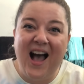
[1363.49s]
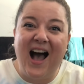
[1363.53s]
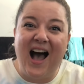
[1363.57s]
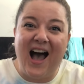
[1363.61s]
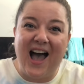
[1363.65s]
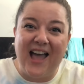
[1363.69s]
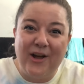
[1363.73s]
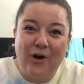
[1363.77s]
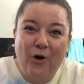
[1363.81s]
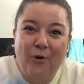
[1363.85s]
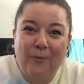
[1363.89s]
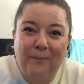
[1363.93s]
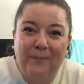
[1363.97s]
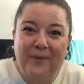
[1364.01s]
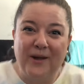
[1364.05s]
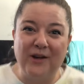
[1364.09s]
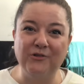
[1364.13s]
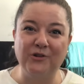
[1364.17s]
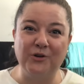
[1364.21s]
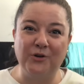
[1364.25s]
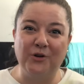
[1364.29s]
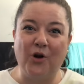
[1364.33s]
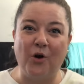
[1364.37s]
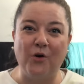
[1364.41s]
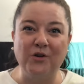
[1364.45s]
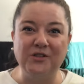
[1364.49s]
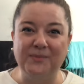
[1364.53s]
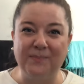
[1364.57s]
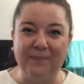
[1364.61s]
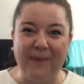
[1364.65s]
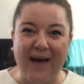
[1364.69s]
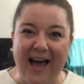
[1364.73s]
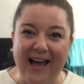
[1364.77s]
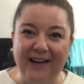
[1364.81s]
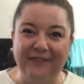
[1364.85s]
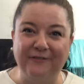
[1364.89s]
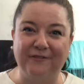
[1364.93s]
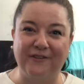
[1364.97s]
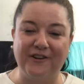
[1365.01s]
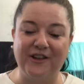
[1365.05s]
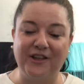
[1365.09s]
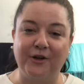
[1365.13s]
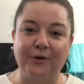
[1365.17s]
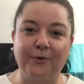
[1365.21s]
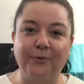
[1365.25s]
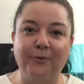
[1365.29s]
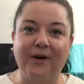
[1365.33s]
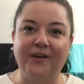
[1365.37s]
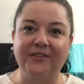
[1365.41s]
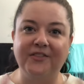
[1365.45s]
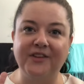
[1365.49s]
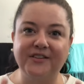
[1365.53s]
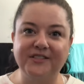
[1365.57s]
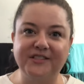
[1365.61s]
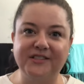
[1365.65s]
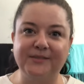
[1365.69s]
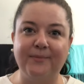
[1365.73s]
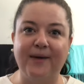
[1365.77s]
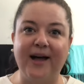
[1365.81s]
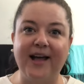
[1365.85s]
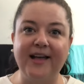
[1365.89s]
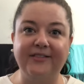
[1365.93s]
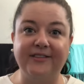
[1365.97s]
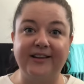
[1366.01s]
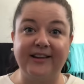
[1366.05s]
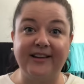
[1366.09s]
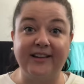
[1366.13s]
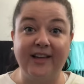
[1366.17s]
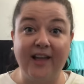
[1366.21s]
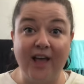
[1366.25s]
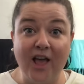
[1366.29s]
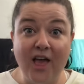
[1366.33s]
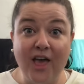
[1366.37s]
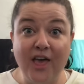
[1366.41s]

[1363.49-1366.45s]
I hope it goes bad for you while they're smiling.